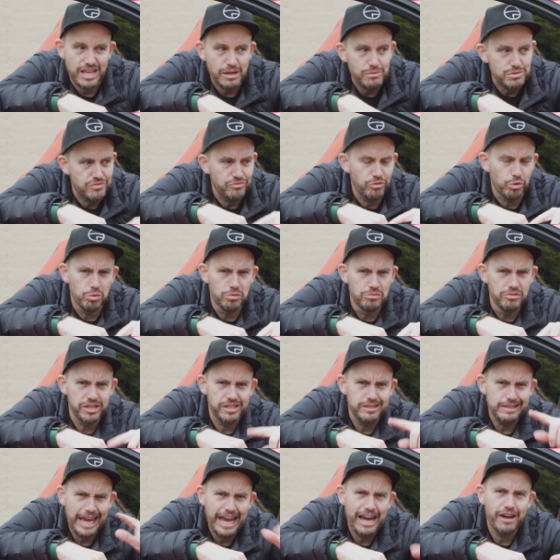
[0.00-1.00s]
That was for
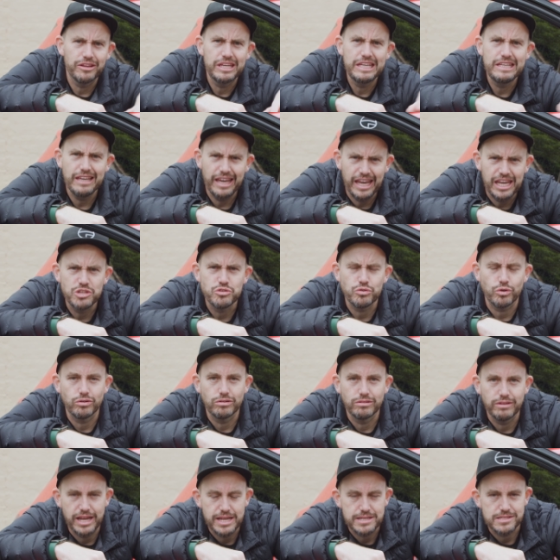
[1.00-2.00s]
the Audi
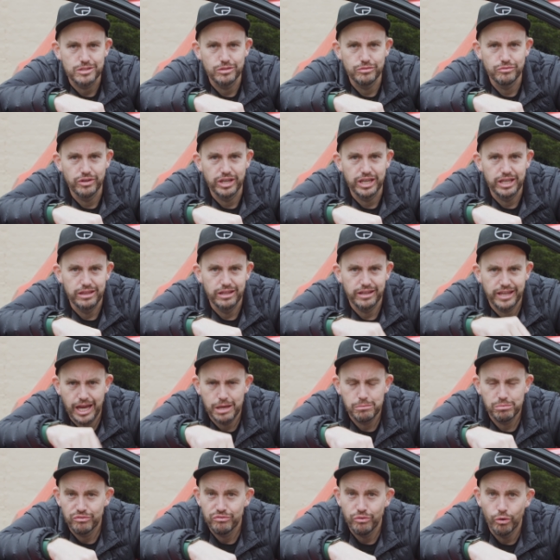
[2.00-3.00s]
e-tron SUV that
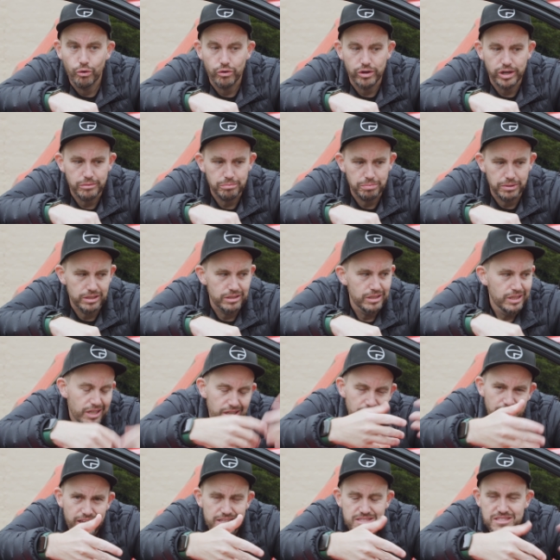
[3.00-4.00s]
came before it, but
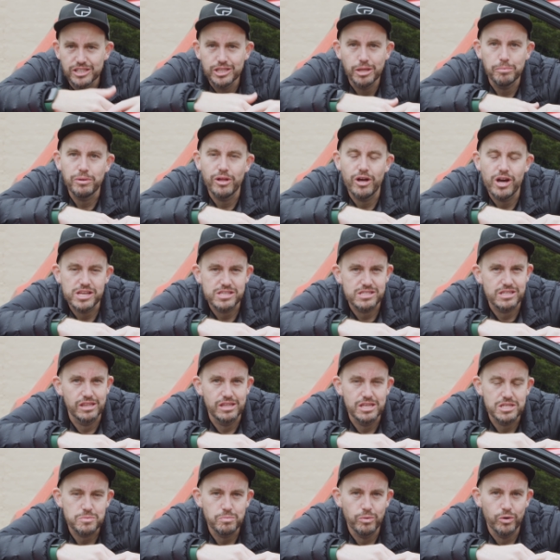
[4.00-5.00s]
it still applies to
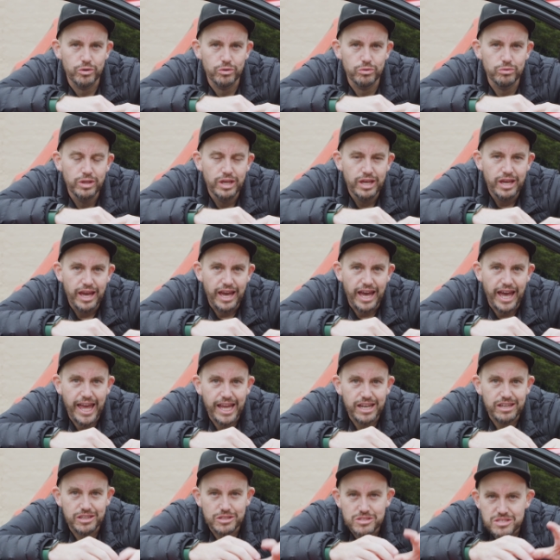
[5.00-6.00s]
this model,
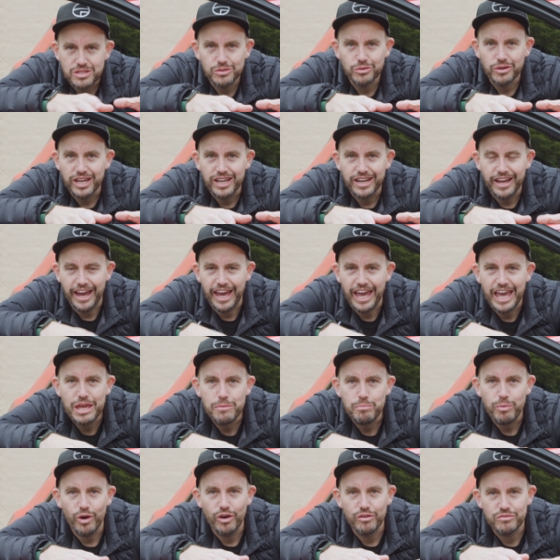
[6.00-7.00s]
and you still get a
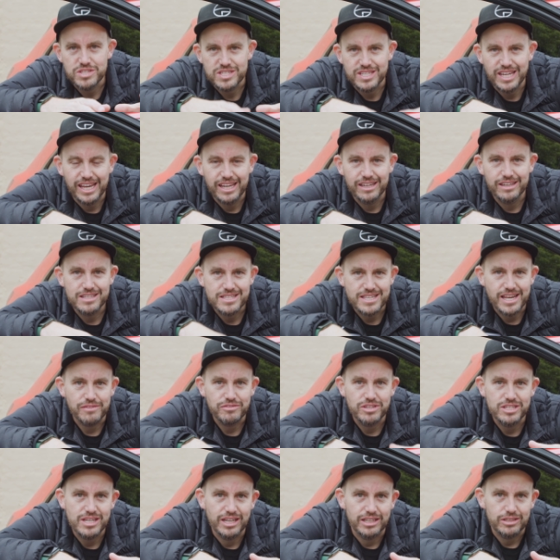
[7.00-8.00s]
heap of standard
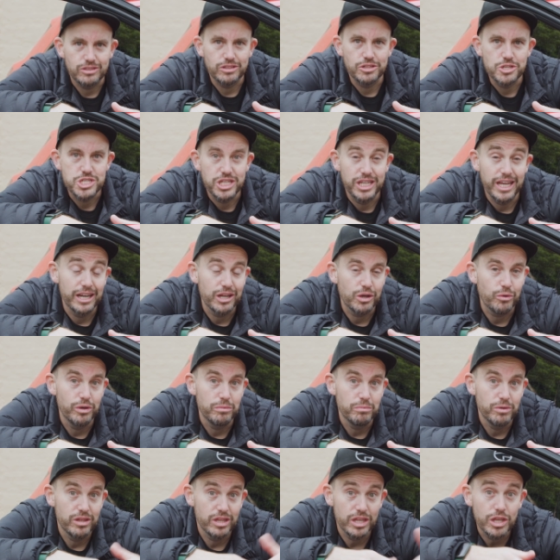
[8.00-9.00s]
safety technology and
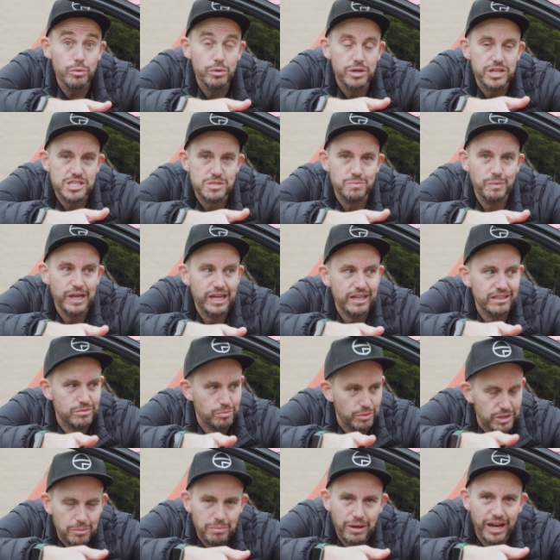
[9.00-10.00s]
equipment that you would
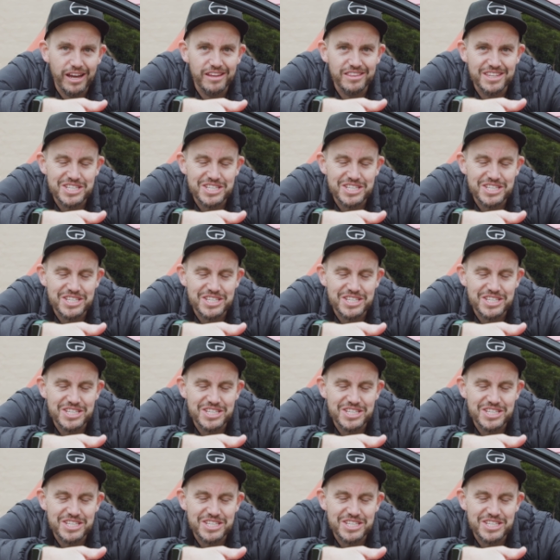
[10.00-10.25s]
expect when you're paying